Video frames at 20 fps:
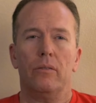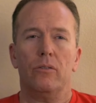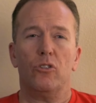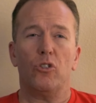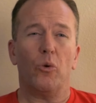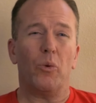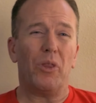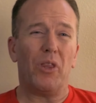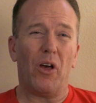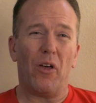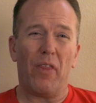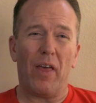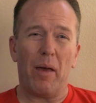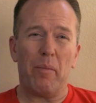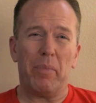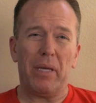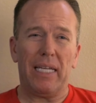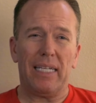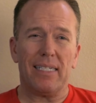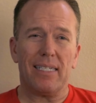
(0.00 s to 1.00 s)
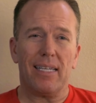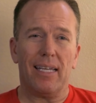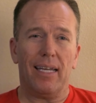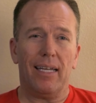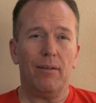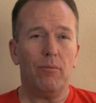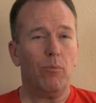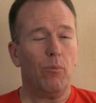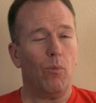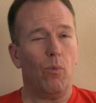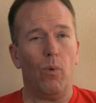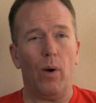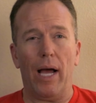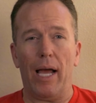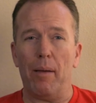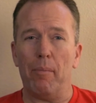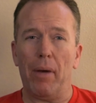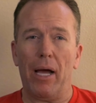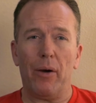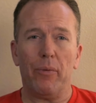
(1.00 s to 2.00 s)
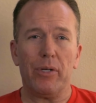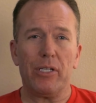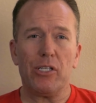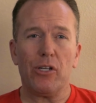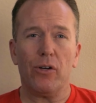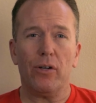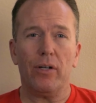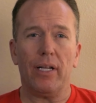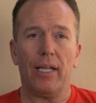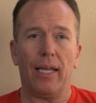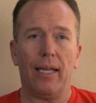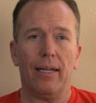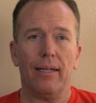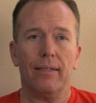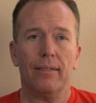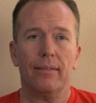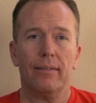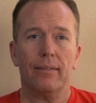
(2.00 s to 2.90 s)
So with all that being said, why am I returning it?